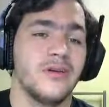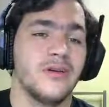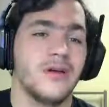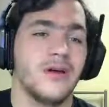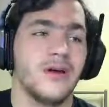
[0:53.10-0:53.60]

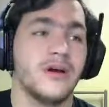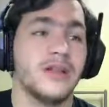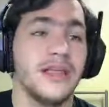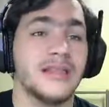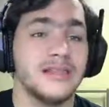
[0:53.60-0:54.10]
or a
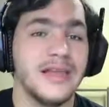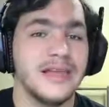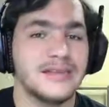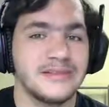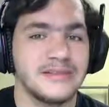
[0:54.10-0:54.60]
lot
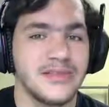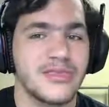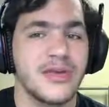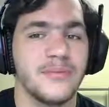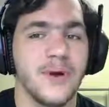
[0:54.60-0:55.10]
less
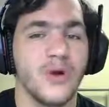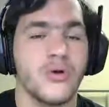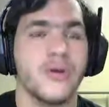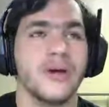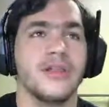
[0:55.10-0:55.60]
than
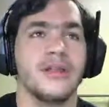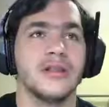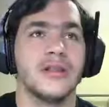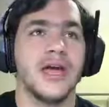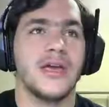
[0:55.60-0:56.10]
Pokemon
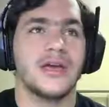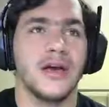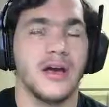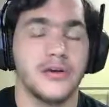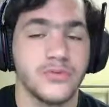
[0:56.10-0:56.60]
like
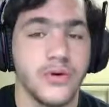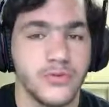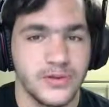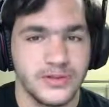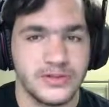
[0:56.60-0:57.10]

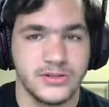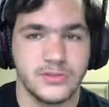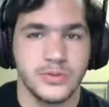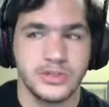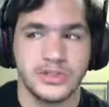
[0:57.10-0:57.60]
Roris,
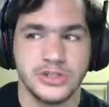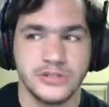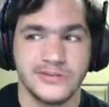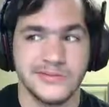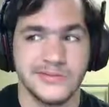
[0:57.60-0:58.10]
which
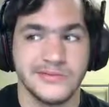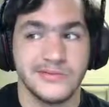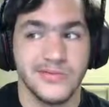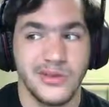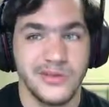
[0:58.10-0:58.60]

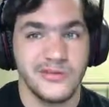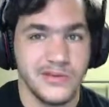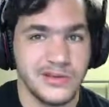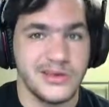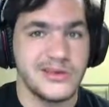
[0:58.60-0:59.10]

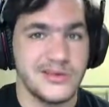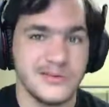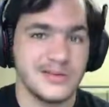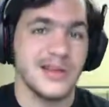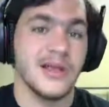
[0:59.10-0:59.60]
really
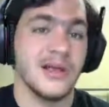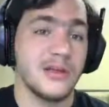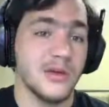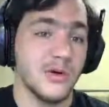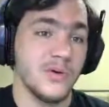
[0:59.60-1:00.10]
used it a
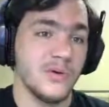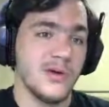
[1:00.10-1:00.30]
whole